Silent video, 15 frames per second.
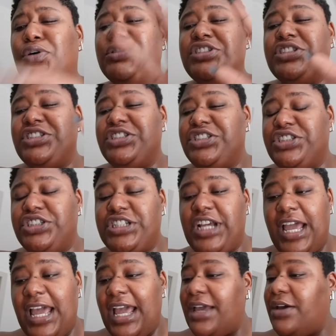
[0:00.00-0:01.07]

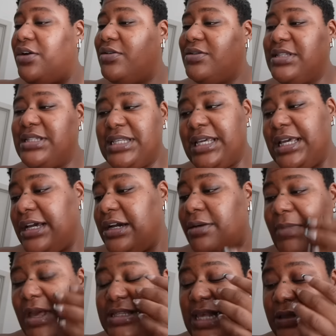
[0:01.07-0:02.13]
Osea.
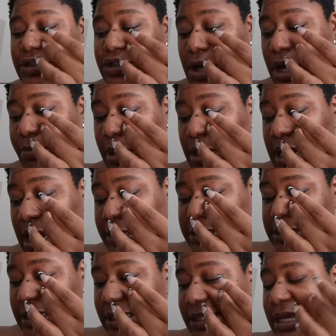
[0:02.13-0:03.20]
I'm not exactly sure how to
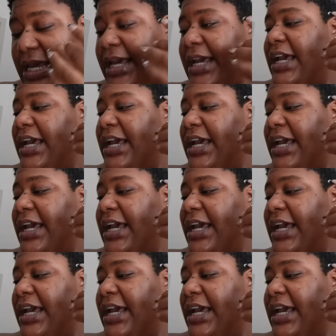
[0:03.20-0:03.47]
pronounce it.